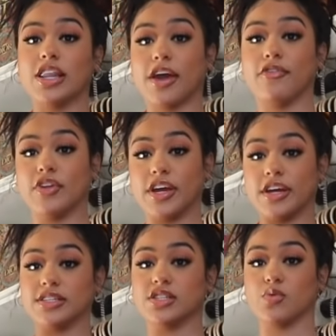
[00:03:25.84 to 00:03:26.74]
are like
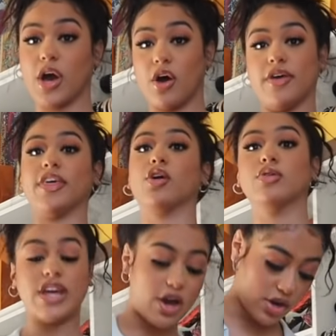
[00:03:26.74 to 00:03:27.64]
flares as well and they go
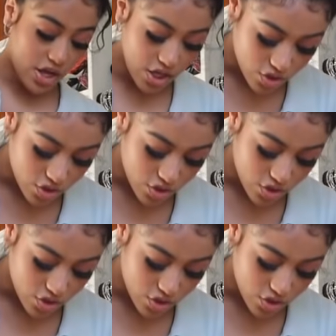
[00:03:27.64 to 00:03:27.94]
down